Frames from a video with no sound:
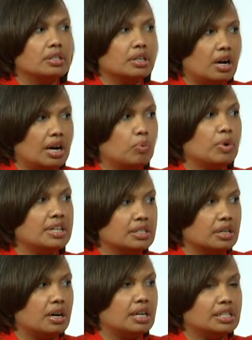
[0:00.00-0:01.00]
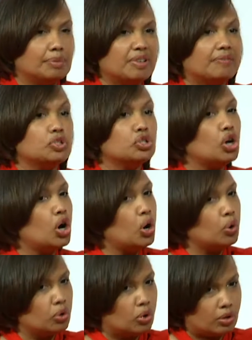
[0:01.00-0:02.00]
the concept of
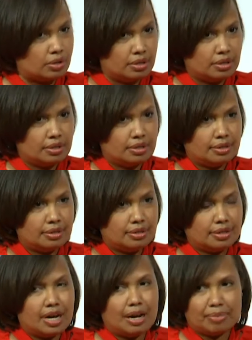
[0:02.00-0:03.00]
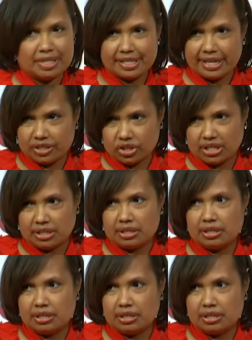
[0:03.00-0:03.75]
total compensation.